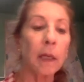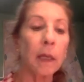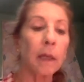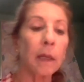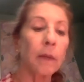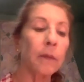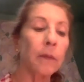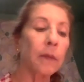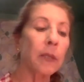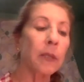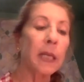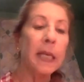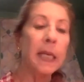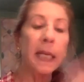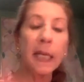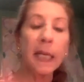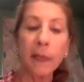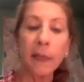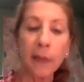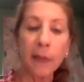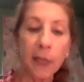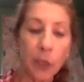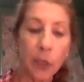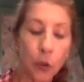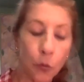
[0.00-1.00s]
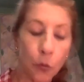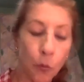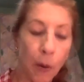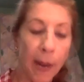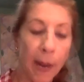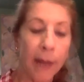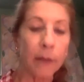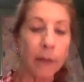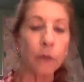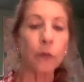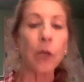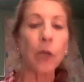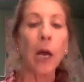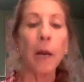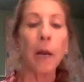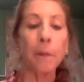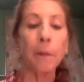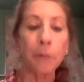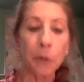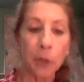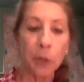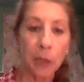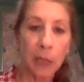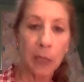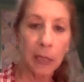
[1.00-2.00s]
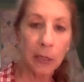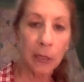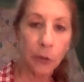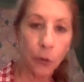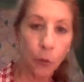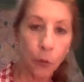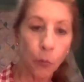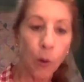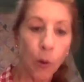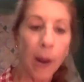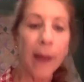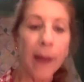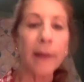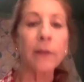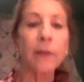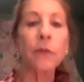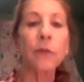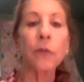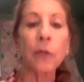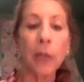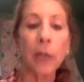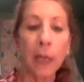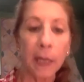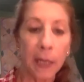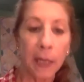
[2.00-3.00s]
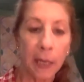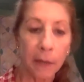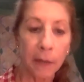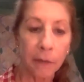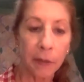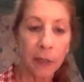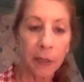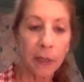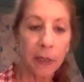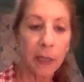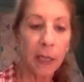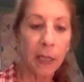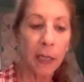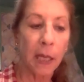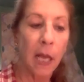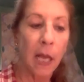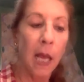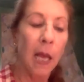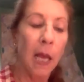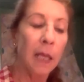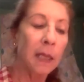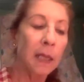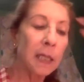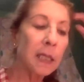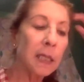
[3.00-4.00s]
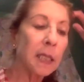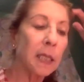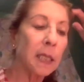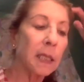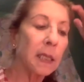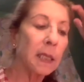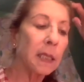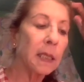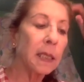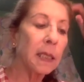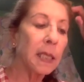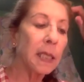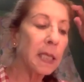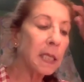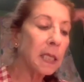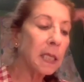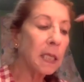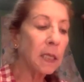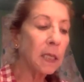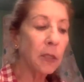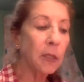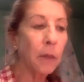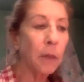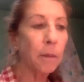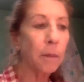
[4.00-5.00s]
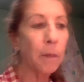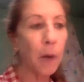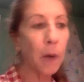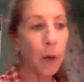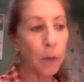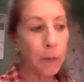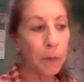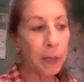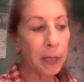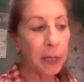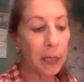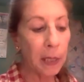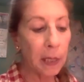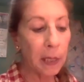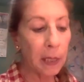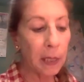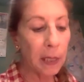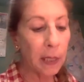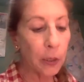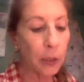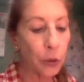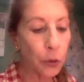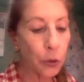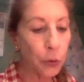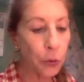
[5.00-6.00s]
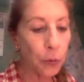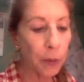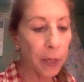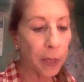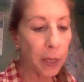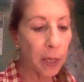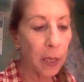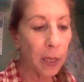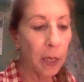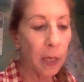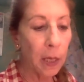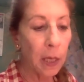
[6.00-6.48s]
leading these roundups, these arrests and everything. Listen, this is a moment in history.